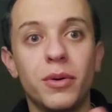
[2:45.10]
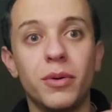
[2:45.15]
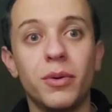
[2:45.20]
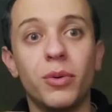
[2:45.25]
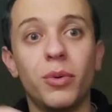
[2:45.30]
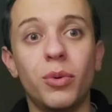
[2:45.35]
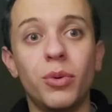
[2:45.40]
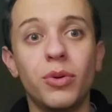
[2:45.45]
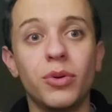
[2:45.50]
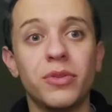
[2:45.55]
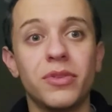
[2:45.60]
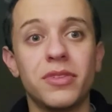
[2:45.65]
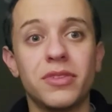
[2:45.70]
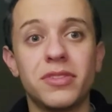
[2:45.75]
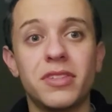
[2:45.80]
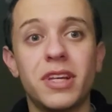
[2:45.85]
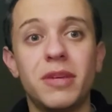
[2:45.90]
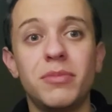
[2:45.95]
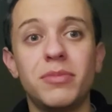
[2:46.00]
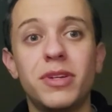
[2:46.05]
all on the
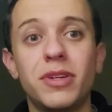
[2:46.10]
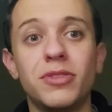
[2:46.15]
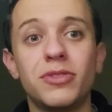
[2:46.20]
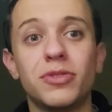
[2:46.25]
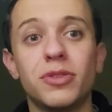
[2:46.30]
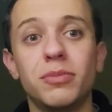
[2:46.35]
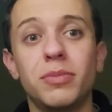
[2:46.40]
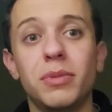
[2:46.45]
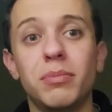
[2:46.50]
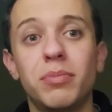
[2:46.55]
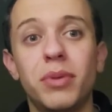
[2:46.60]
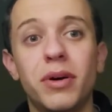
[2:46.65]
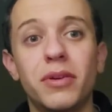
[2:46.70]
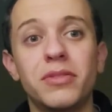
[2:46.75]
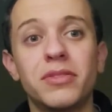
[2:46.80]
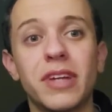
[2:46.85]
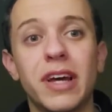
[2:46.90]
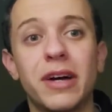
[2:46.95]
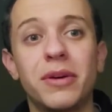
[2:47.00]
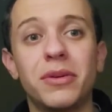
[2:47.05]
same day, so I'd be
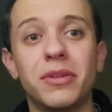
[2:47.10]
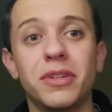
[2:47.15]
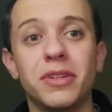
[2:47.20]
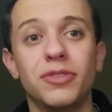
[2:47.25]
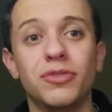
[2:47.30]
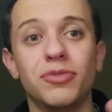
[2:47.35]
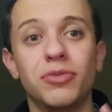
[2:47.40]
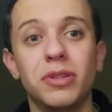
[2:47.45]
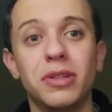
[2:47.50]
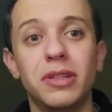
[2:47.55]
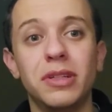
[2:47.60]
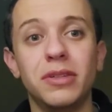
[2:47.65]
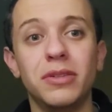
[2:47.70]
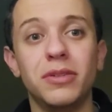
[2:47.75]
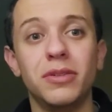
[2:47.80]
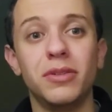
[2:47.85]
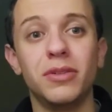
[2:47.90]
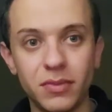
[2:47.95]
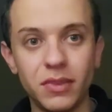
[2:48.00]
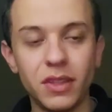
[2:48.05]
burnt out and I'd really
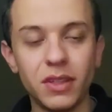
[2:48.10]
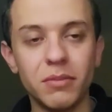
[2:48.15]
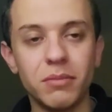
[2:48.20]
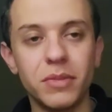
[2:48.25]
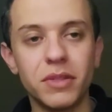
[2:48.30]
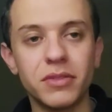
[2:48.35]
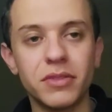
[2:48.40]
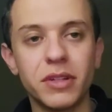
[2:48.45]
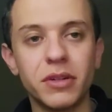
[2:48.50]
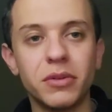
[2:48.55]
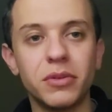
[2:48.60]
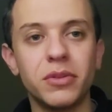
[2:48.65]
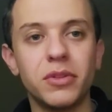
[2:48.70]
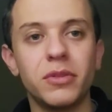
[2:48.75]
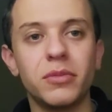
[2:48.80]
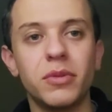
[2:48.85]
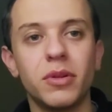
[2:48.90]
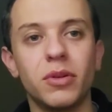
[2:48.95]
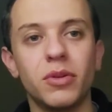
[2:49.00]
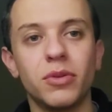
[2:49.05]
miss out on
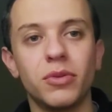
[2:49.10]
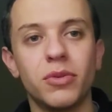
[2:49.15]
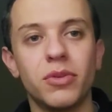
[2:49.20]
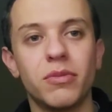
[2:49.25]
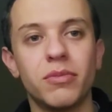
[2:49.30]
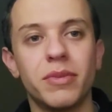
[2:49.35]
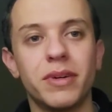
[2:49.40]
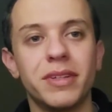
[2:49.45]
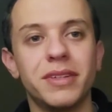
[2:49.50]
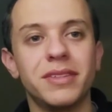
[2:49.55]
them along with my